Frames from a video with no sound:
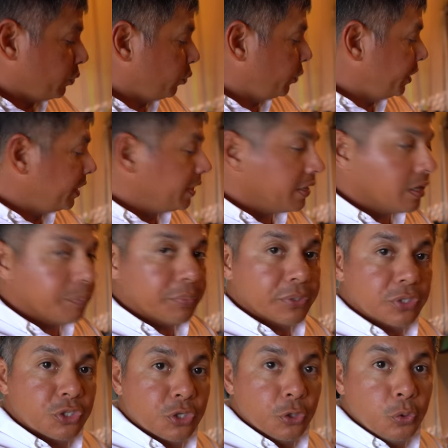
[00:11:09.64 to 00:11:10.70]
rig up
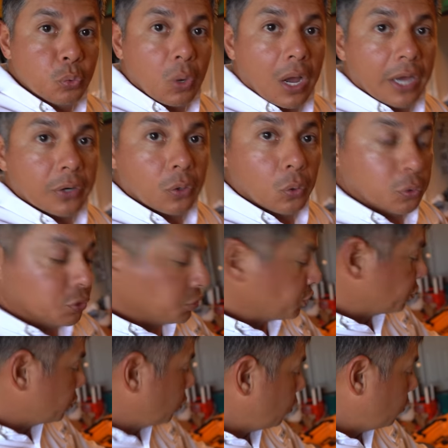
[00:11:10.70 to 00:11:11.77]
two rod holders
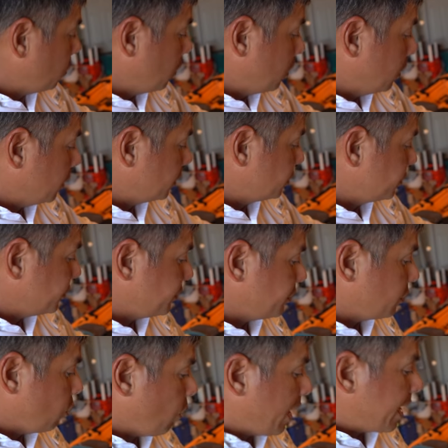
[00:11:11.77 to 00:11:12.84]
to go onto
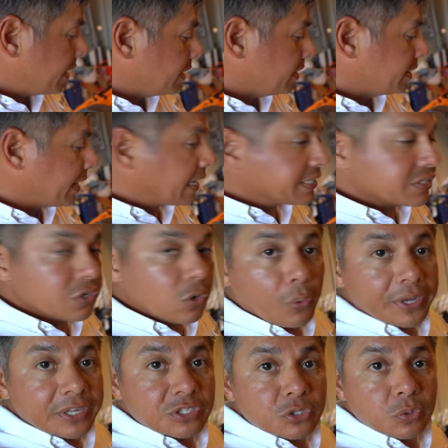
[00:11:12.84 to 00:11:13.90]
the wagon. That's
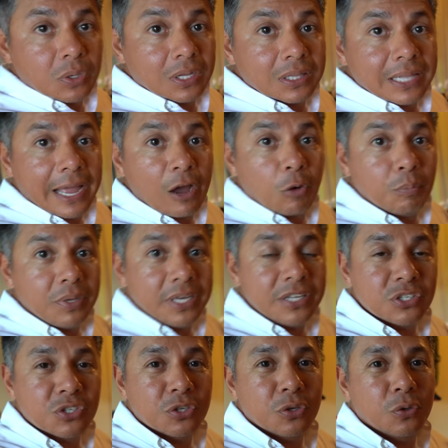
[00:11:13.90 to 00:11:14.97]
going to allow me
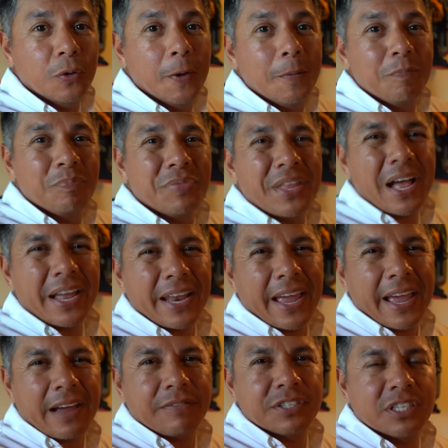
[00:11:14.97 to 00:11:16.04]
to not
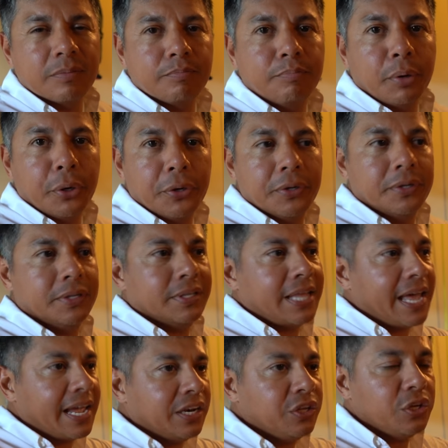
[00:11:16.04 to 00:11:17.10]
have to burden
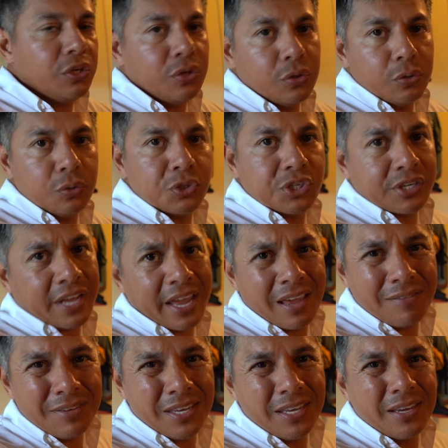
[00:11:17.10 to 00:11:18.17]
that huge and
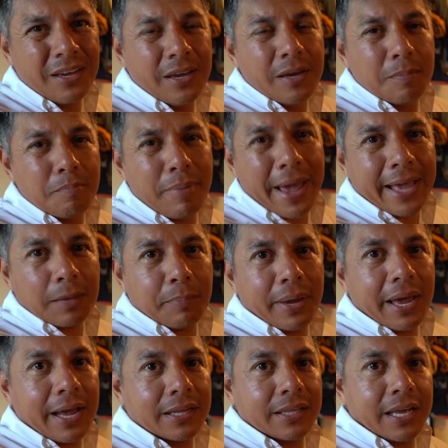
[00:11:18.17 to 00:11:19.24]
heavy
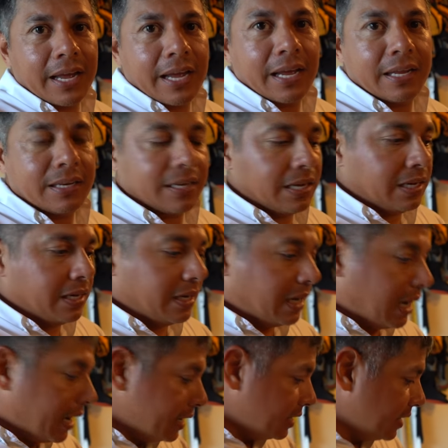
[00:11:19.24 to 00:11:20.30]
backpack that uh,
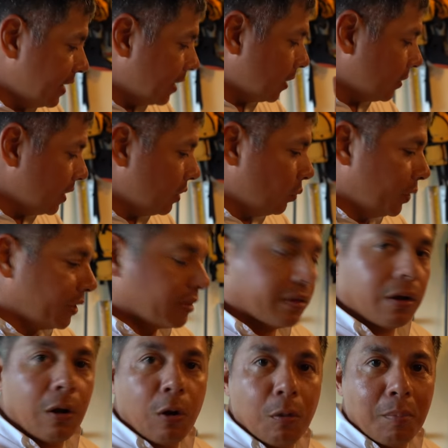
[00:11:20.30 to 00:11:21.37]
I carry with
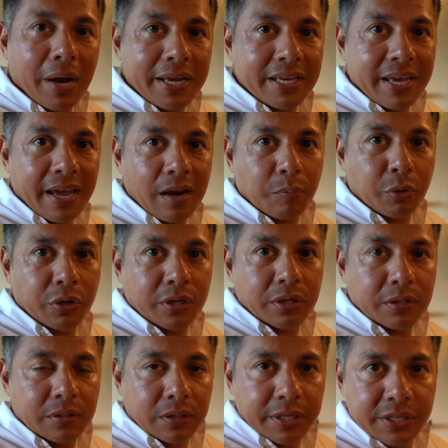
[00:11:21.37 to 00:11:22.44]
all my
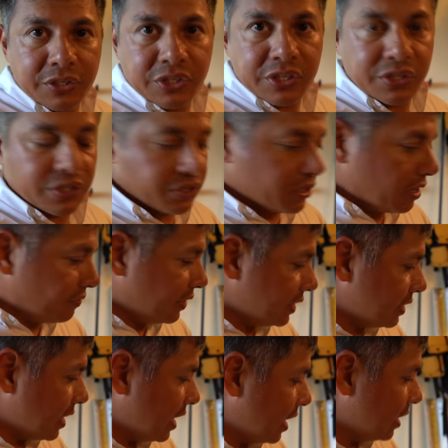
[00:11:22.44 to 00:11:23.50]
camera lenses and stuff
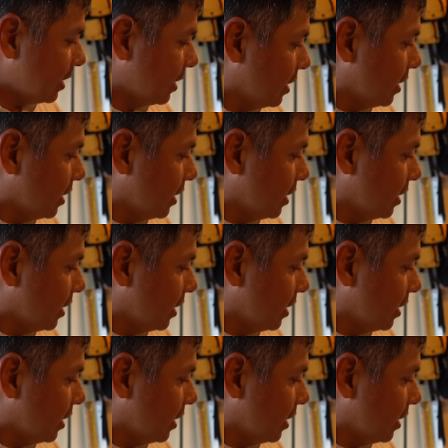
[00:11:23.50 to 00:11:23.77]
like that